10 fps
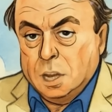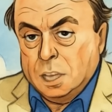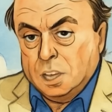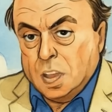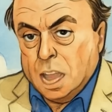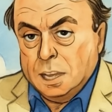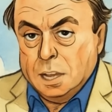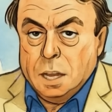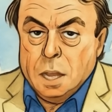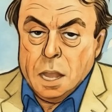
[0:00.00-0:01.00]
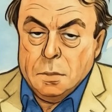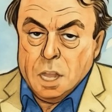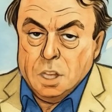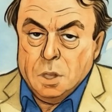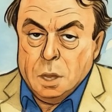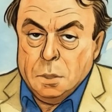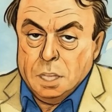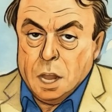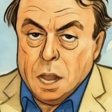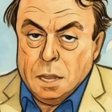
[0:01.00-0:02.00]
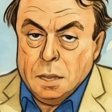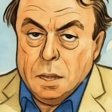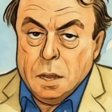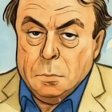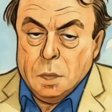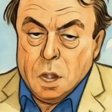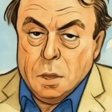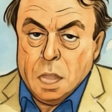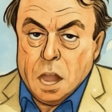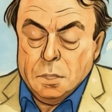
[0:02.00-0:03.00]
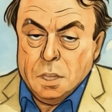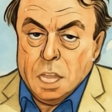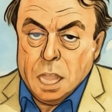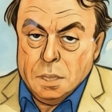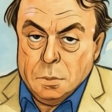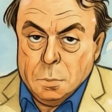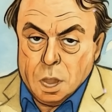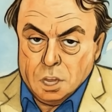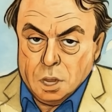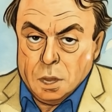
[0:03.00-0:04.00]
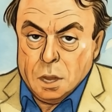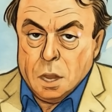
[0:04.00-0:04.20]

in the chat, eventually resigned, but only after days of pressure,